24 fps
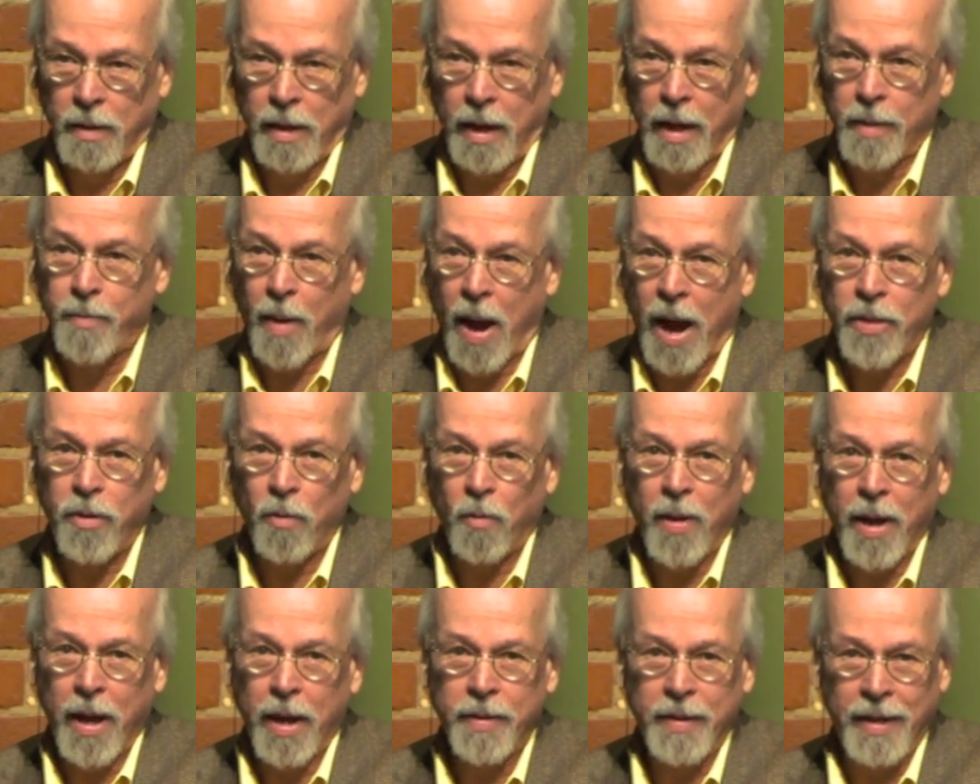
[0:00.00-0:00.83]
And by the
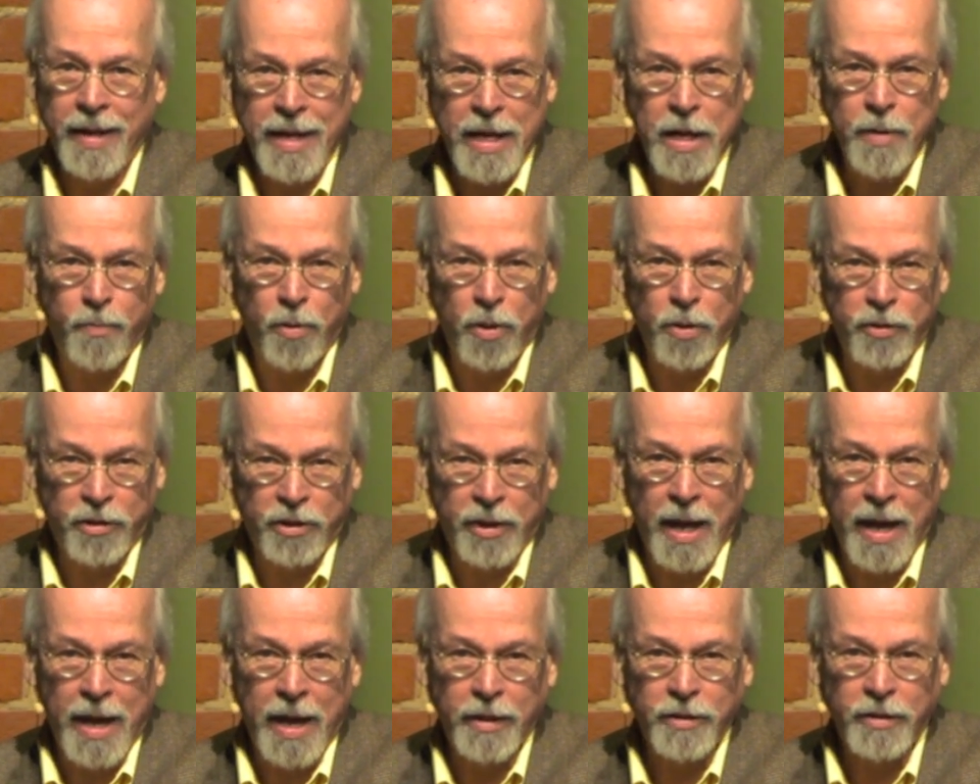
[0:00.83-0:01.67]
way, the Hebrew
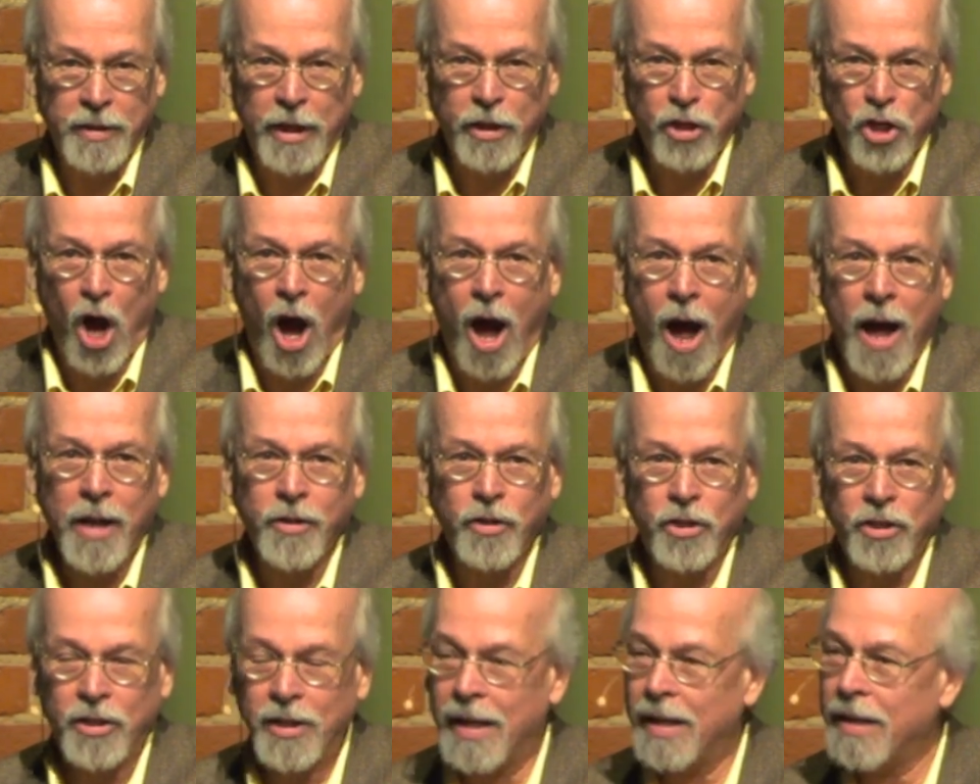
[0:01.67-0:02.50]
says that
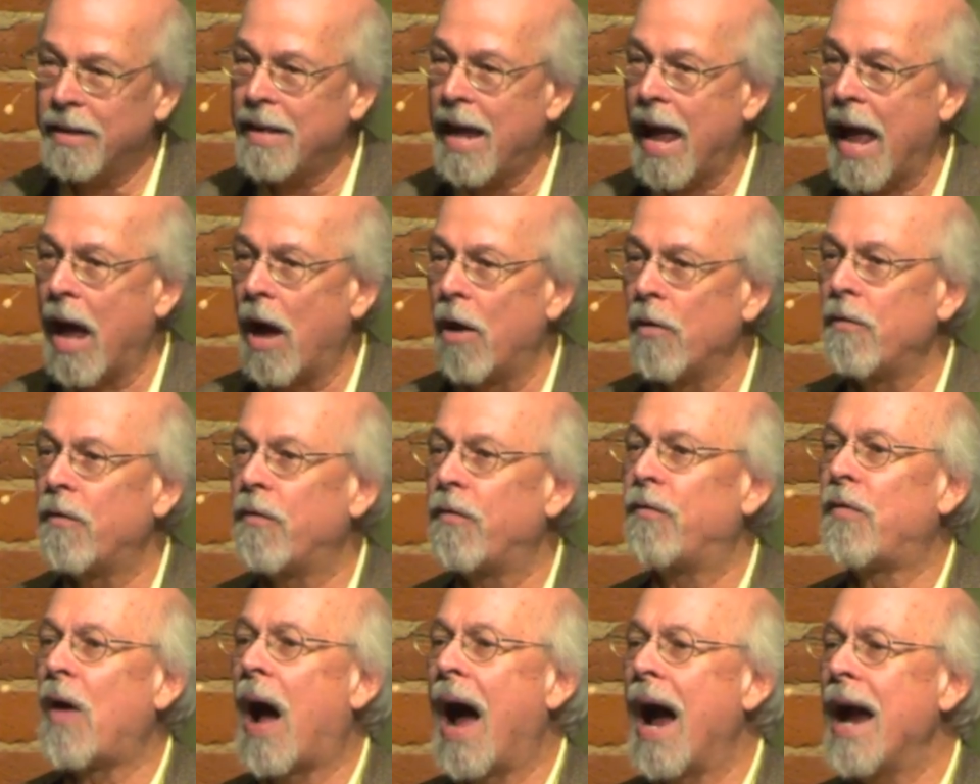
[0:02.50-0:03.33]
God sent down
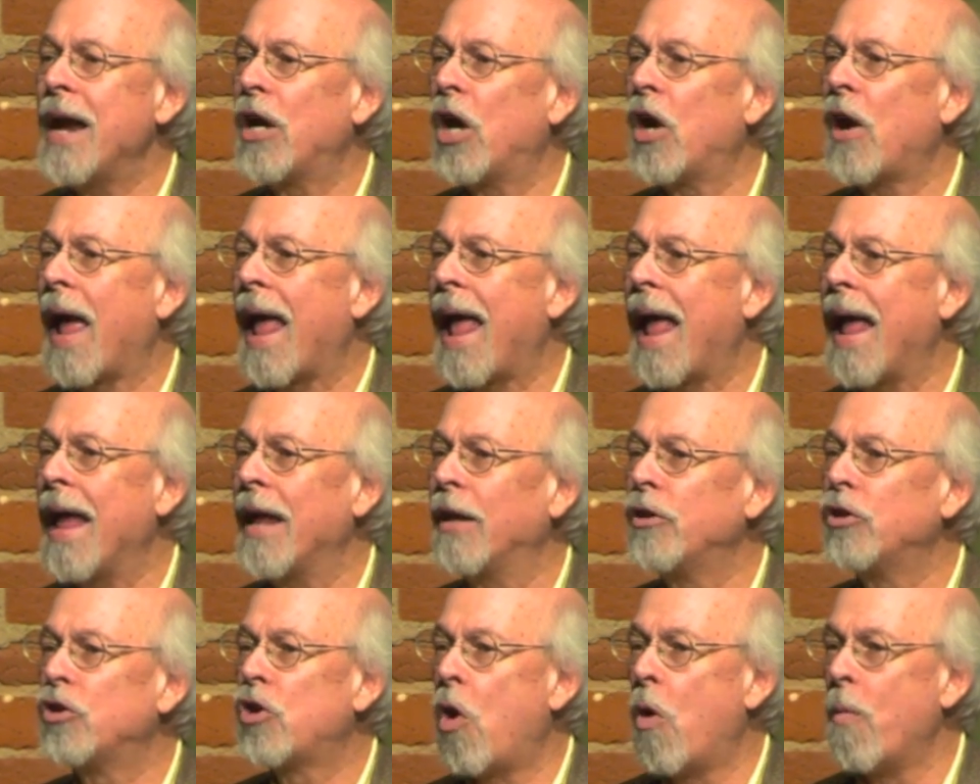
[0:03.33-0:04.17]
fire
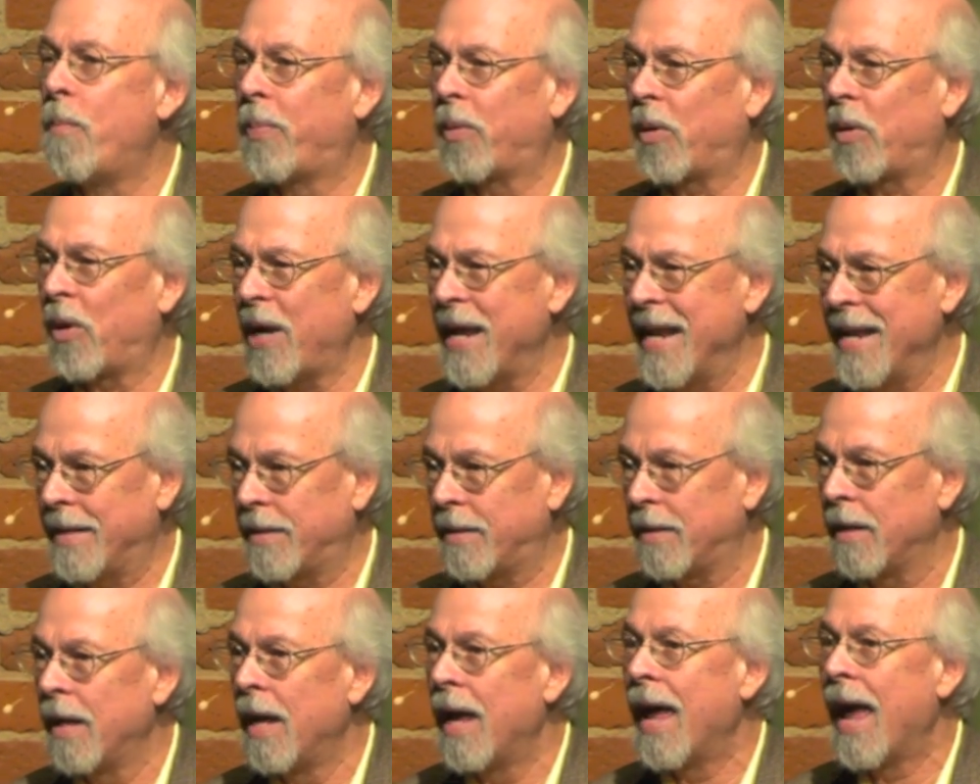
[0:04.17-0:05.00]
and
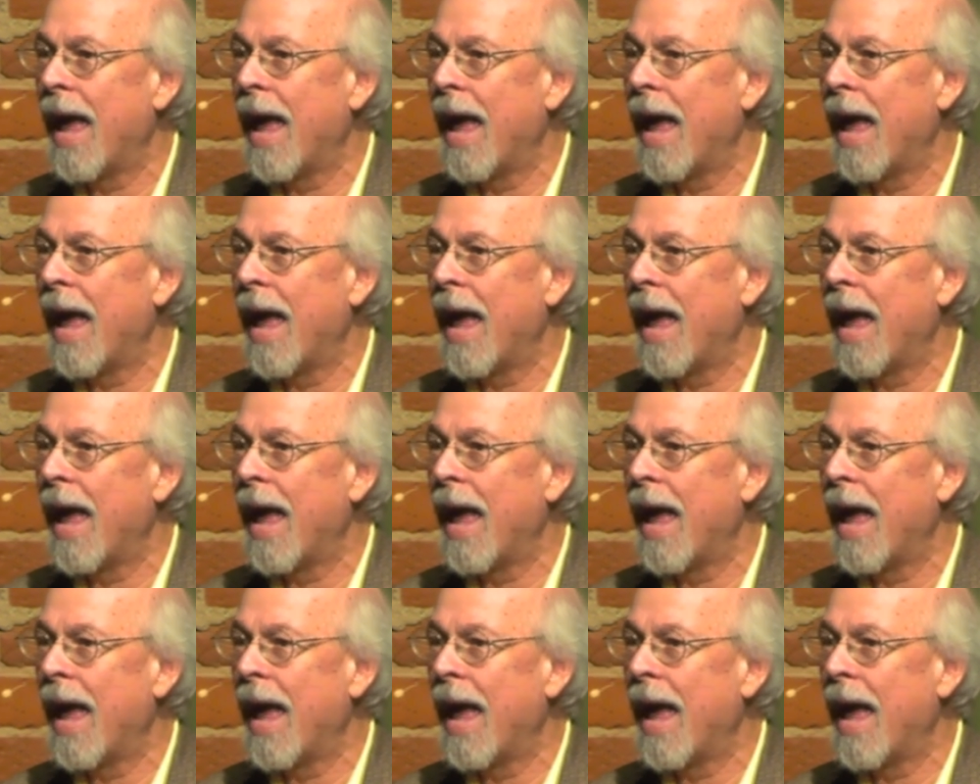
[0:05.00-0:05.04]
goprit.